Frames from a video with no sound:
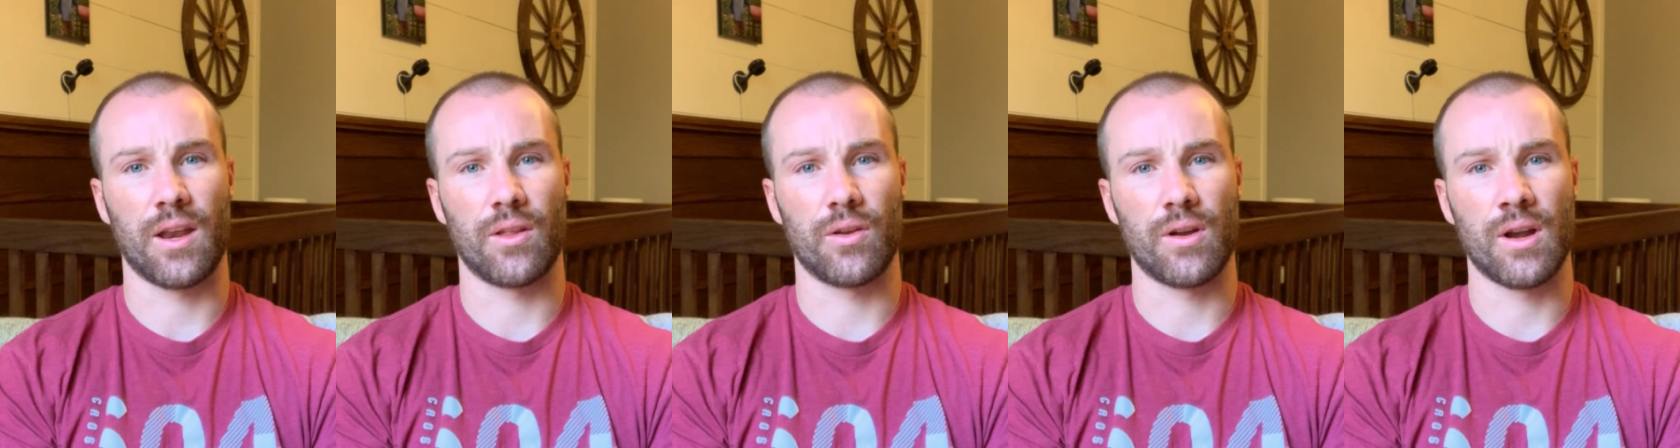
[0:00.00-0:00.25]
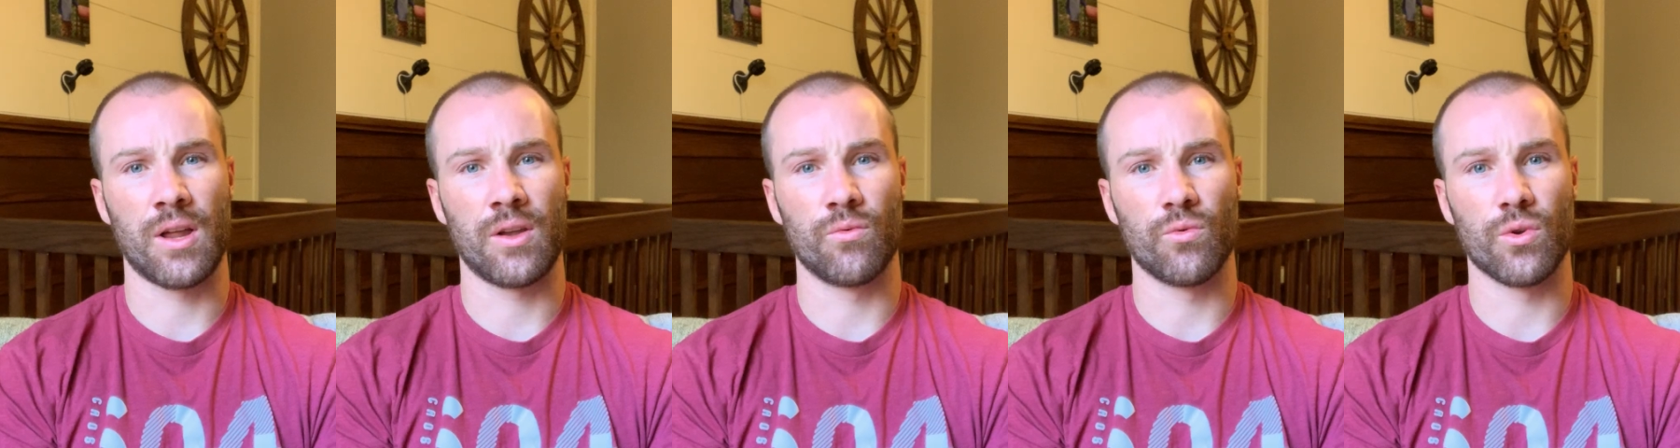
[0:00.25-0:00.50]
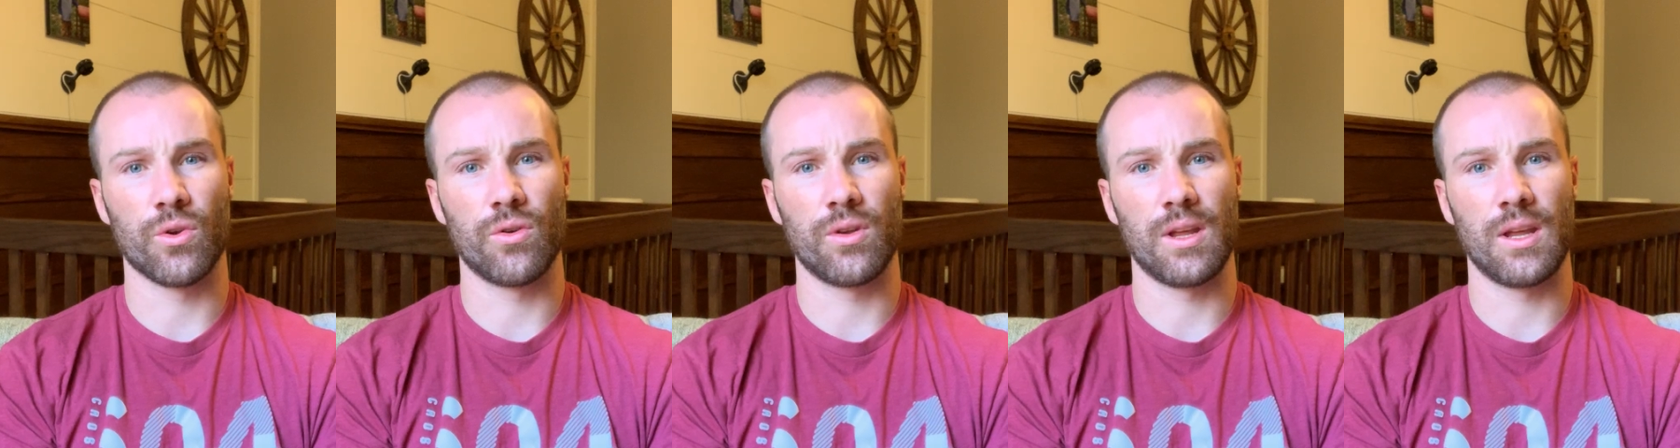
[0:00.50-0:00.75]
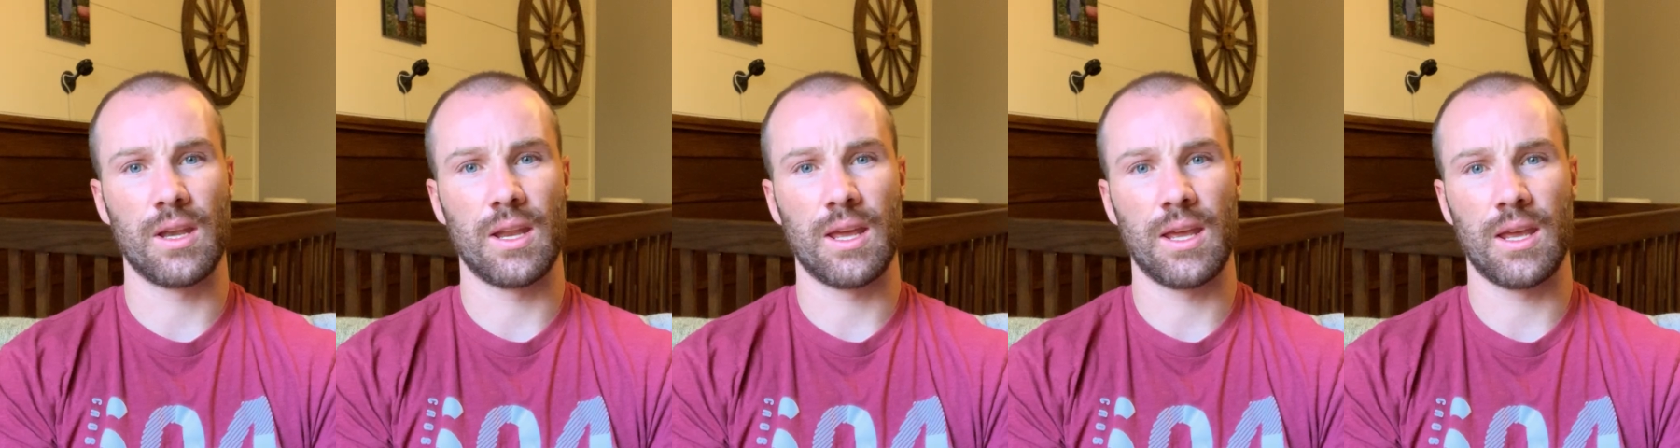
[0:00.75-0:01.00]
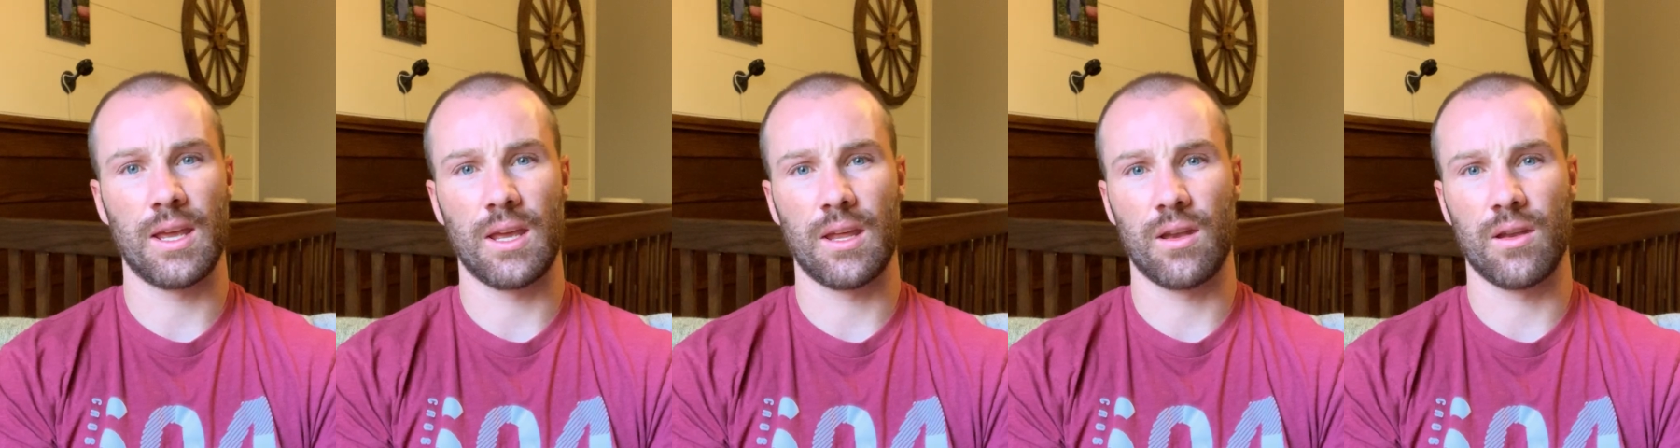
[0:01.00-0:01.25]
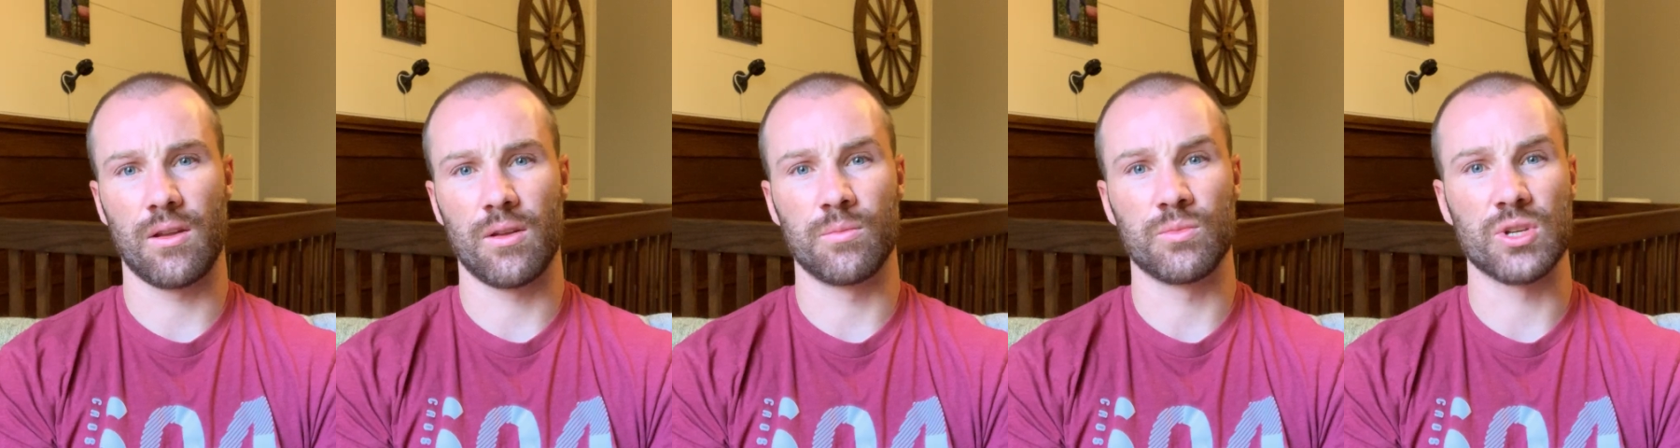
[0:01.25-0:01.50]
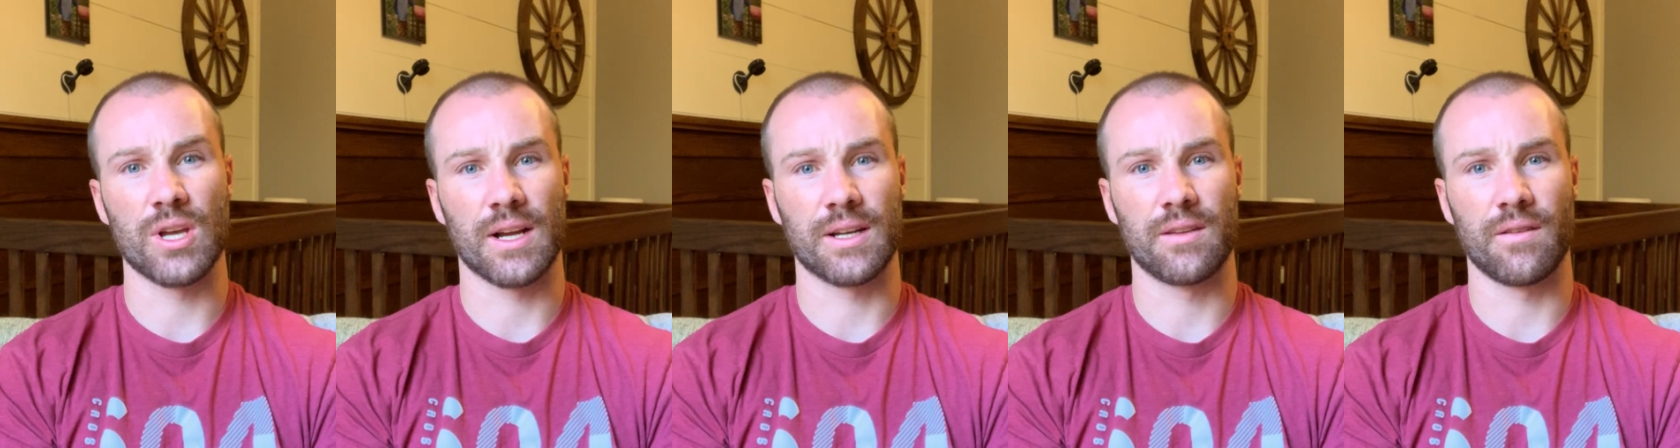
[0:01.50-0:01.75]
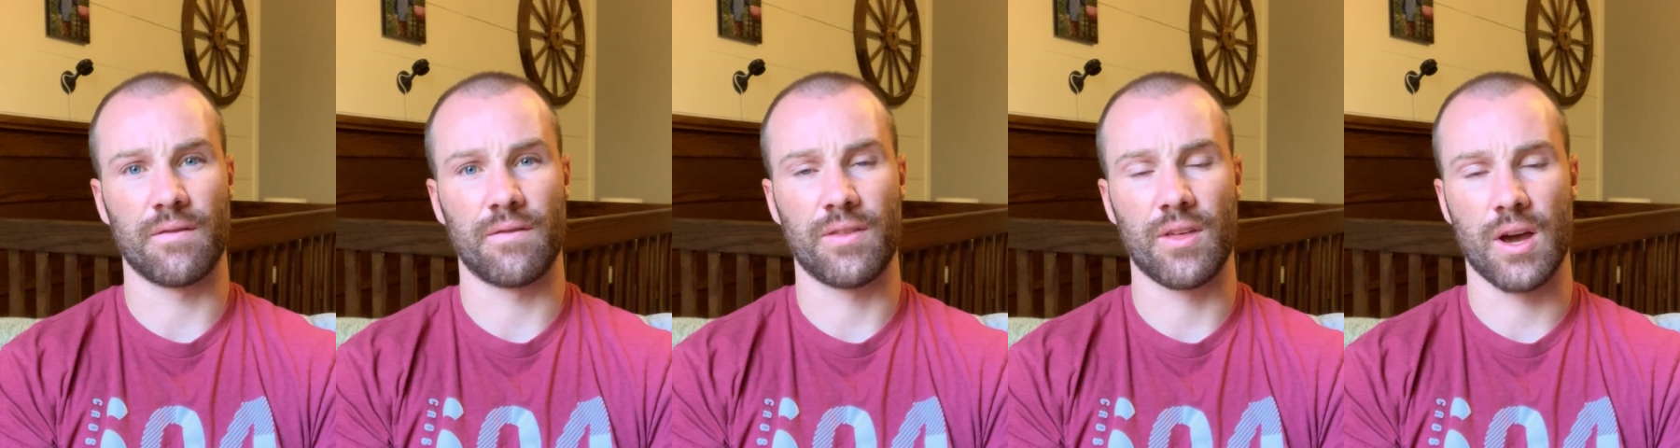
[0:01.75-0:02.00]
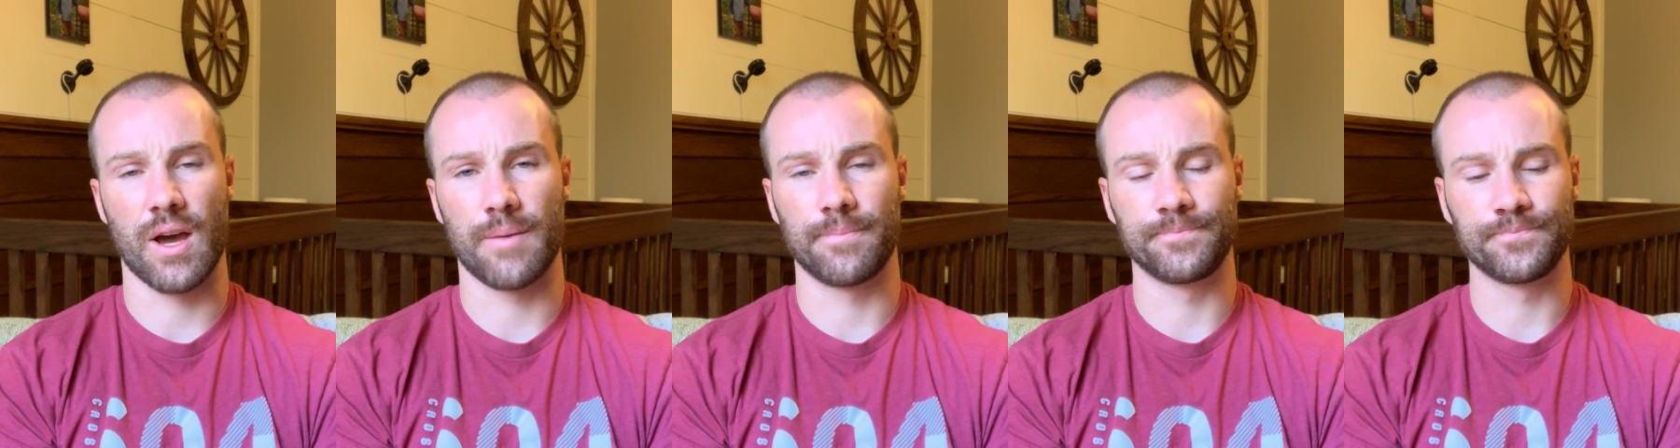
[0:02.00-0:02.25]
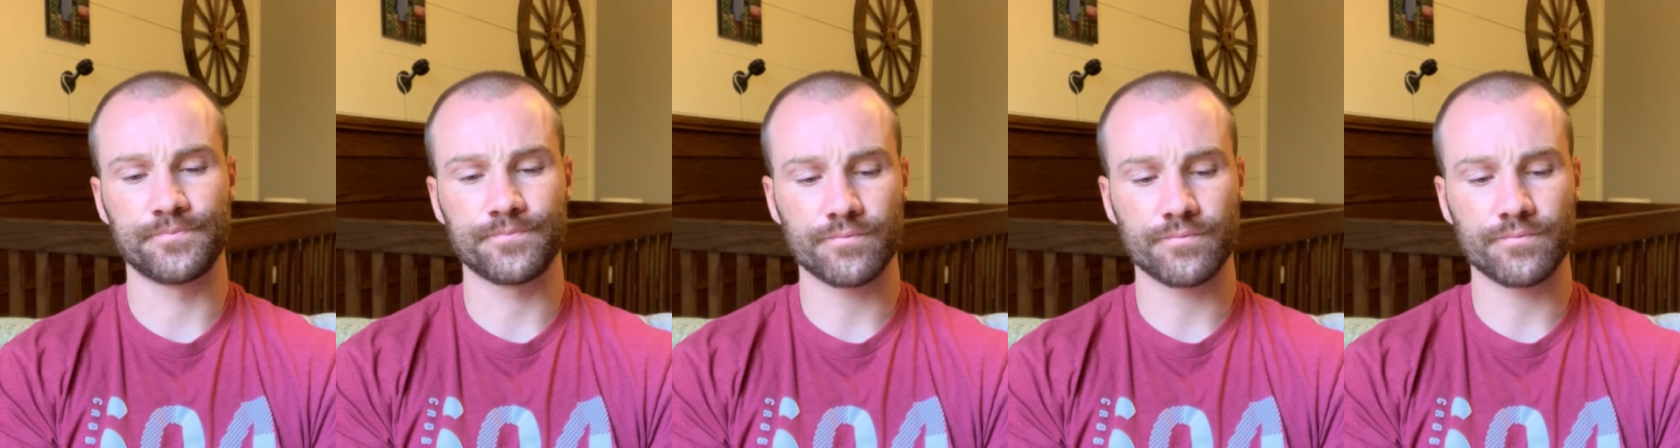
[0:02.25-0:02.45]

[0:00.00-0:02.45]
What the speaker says: They're not rooted in objective thought.